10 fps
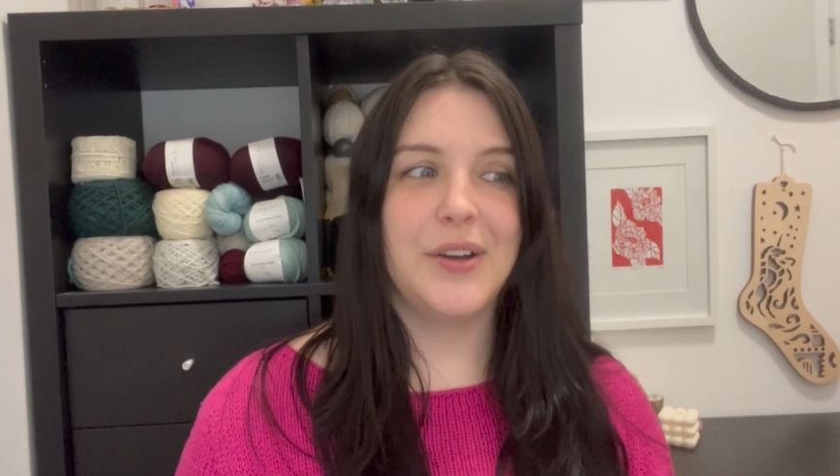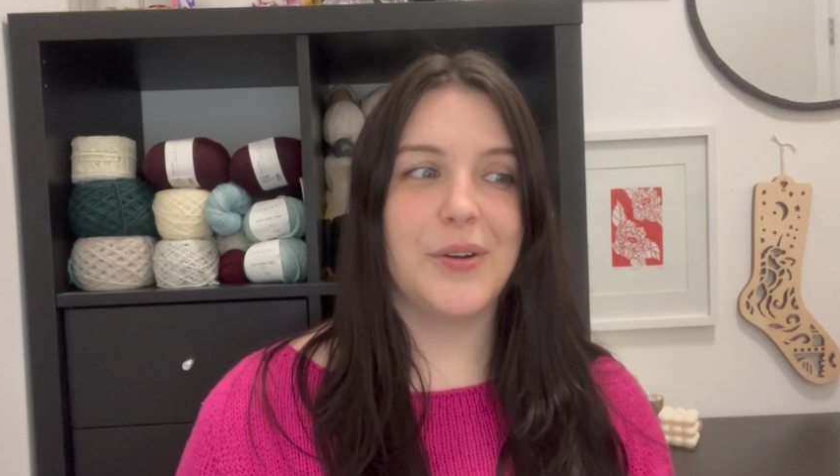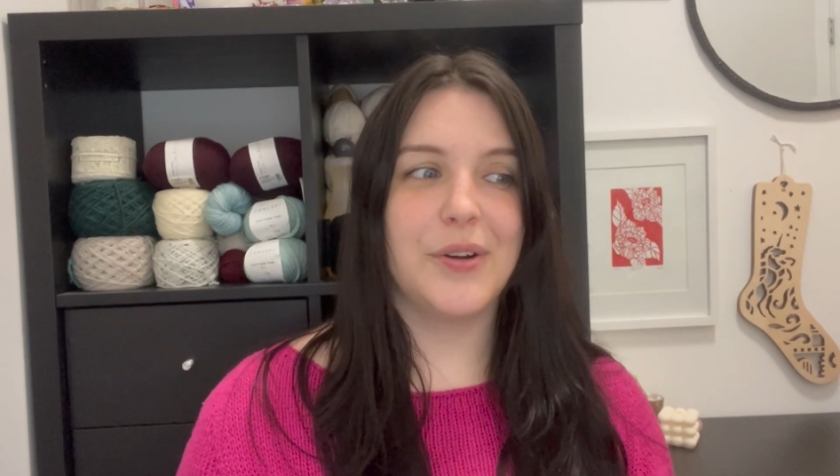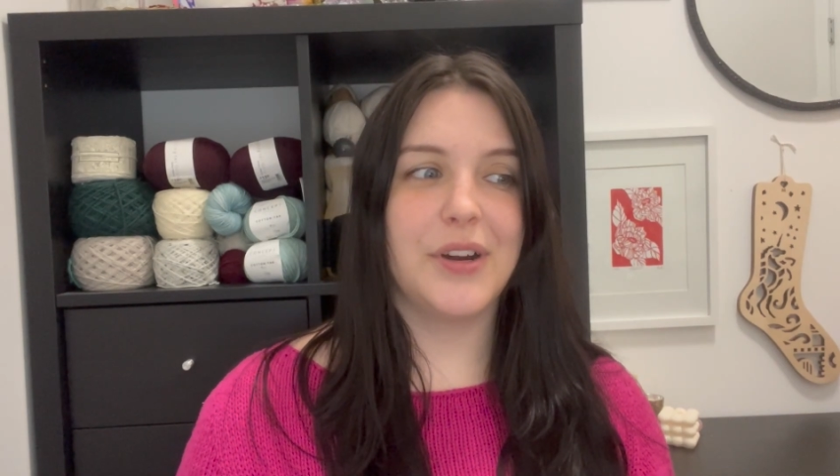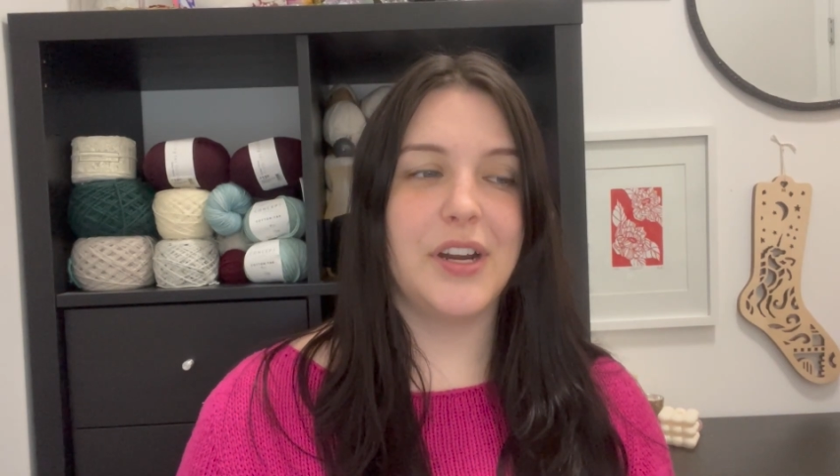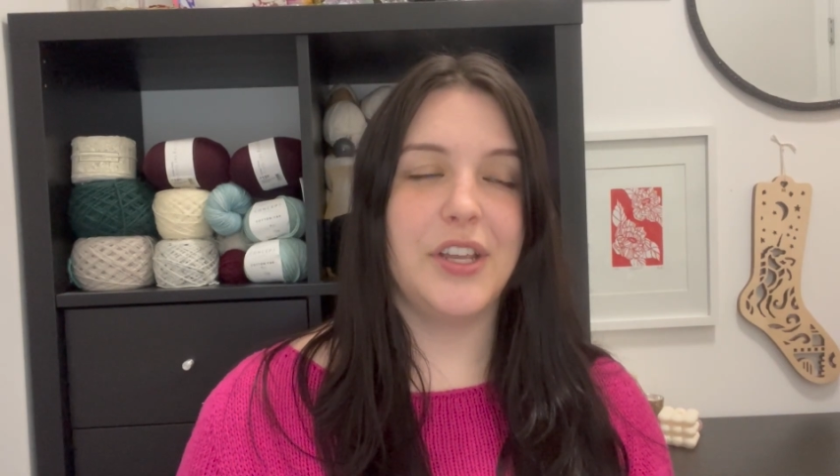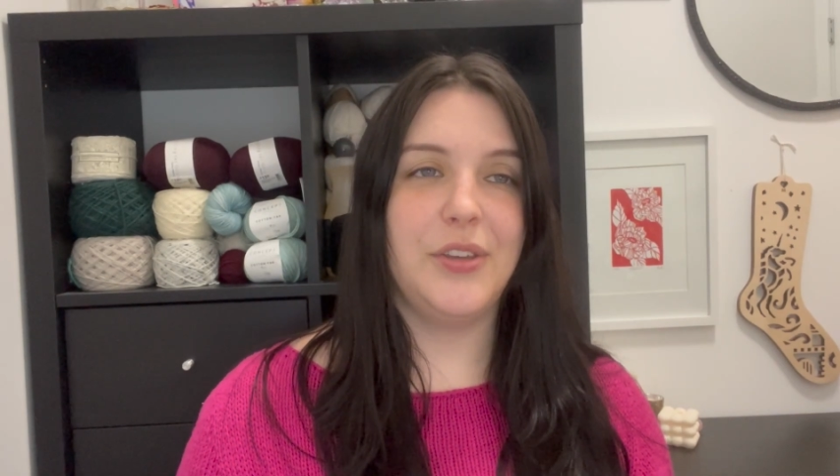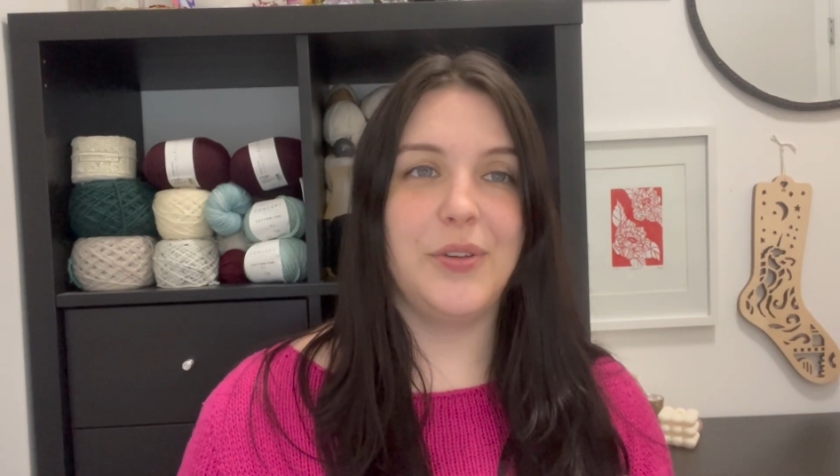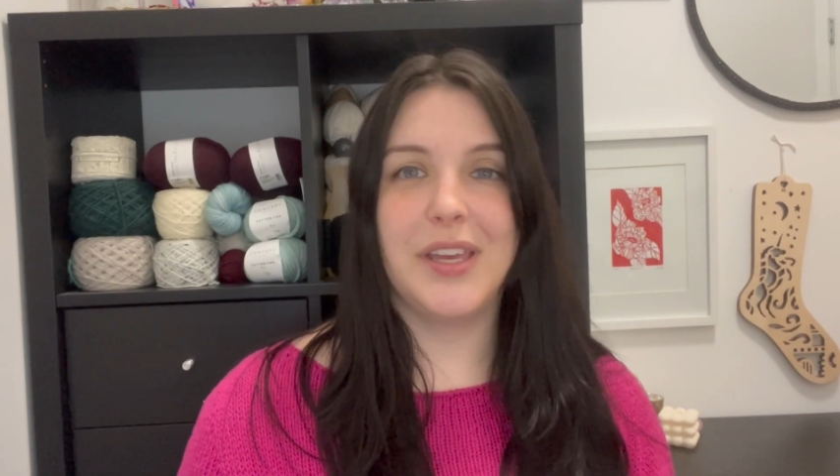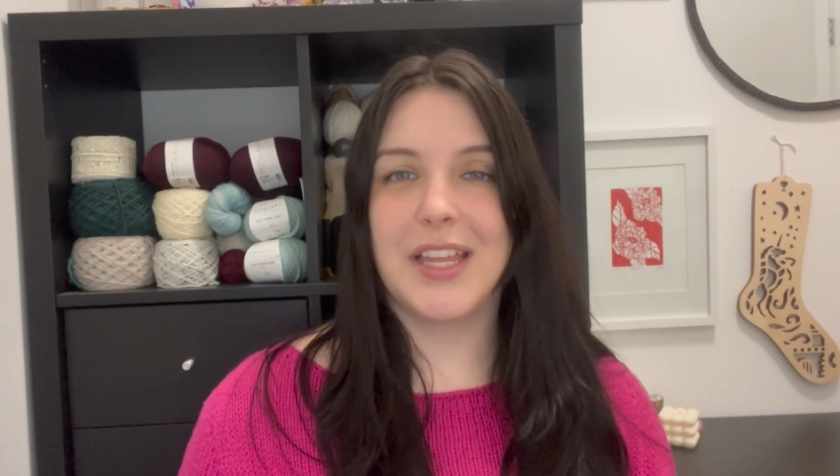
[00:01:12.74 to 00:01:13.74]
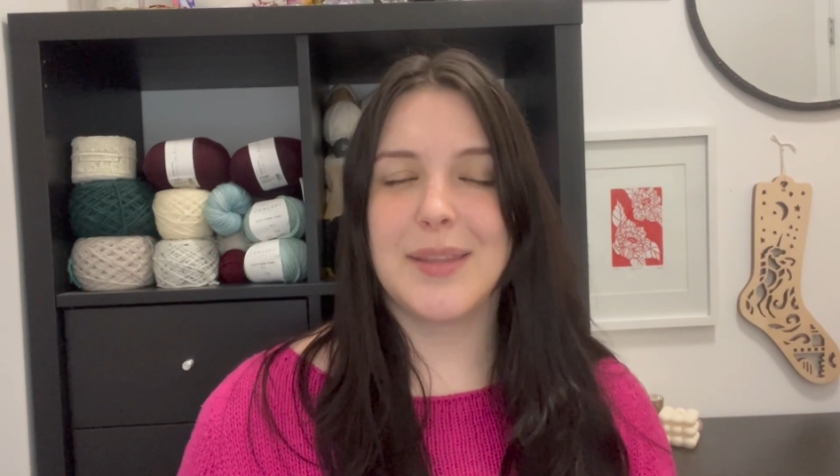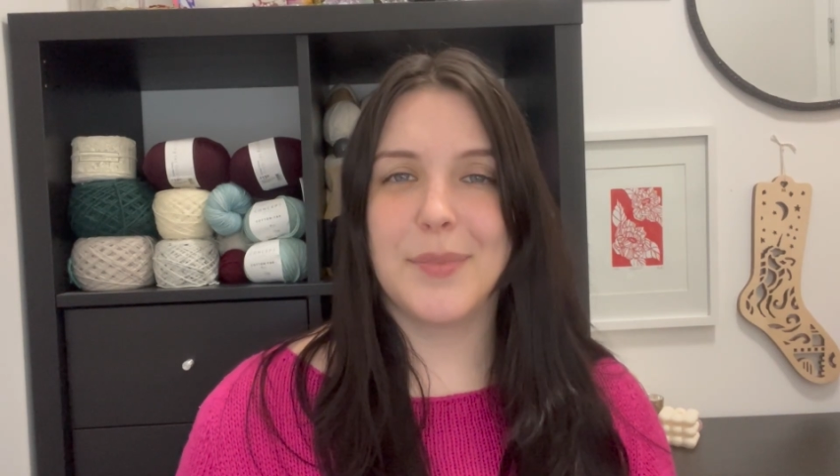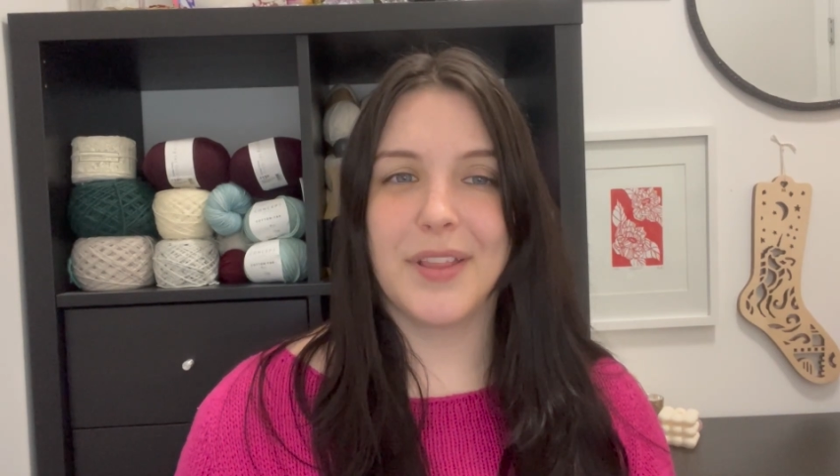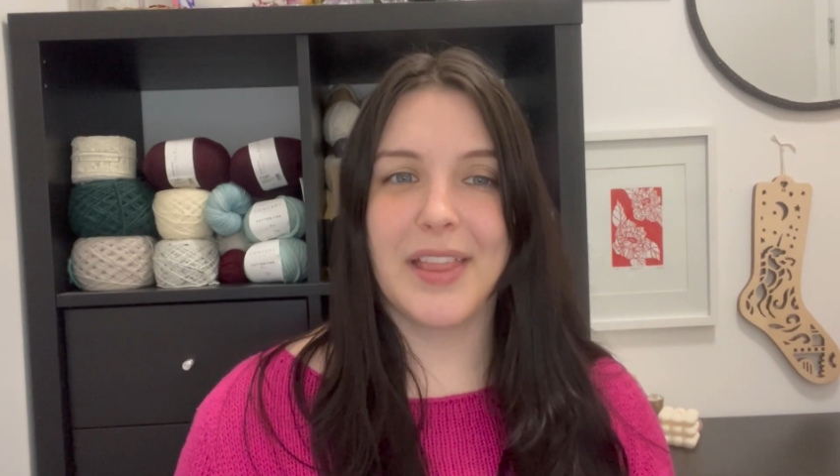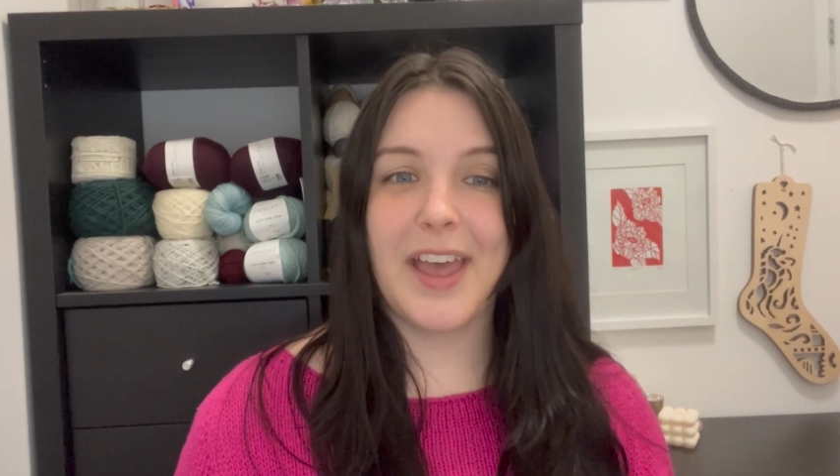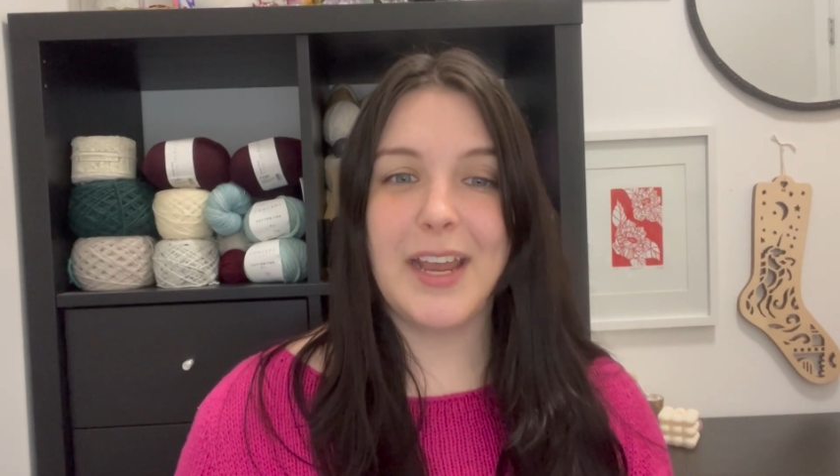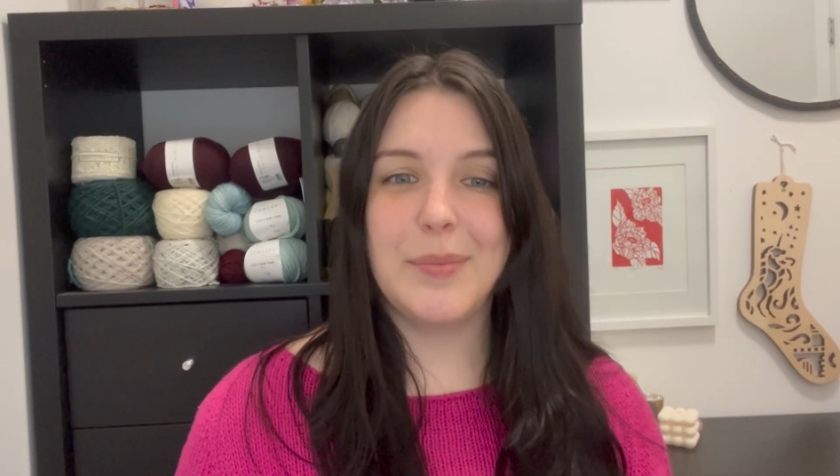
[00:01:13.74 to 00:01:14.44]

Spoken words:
Or you could get them online,